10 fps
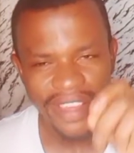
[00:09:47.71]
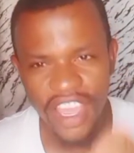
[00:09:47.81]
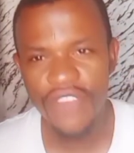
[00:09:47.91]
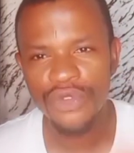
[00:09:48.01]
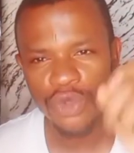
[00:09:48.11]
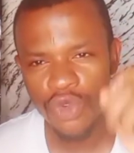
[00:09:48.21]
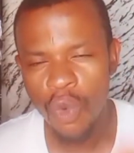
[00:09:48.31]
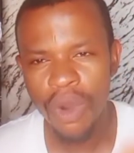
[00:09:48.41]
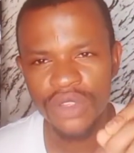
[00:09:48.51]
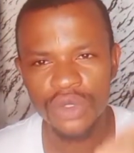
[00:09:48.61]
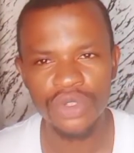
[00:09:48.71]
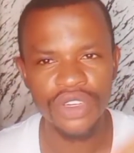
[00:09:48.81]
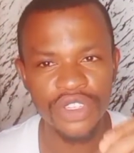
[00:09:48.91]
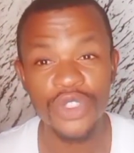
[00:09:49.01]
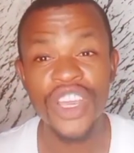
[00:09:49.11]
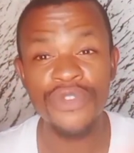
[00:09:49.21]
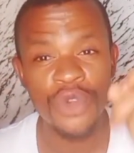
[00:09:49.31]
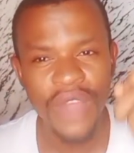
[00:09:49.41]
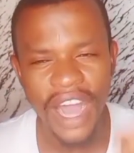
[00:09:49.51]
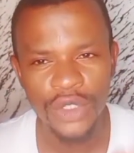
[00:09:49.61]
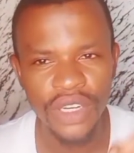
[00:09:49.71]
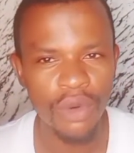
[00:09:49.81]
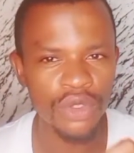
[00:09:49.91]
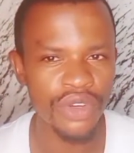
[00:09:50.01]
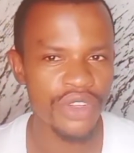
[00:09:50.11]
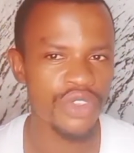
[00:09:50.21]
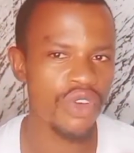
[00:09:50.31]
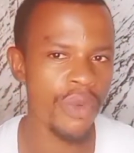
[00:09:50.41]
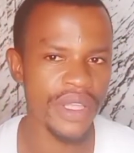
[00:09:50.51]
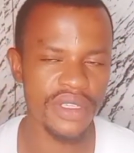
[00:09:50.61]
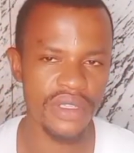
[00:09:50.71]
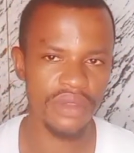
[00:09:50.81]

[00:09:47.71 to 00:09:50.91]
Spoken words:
if you actually want to reduce your weight.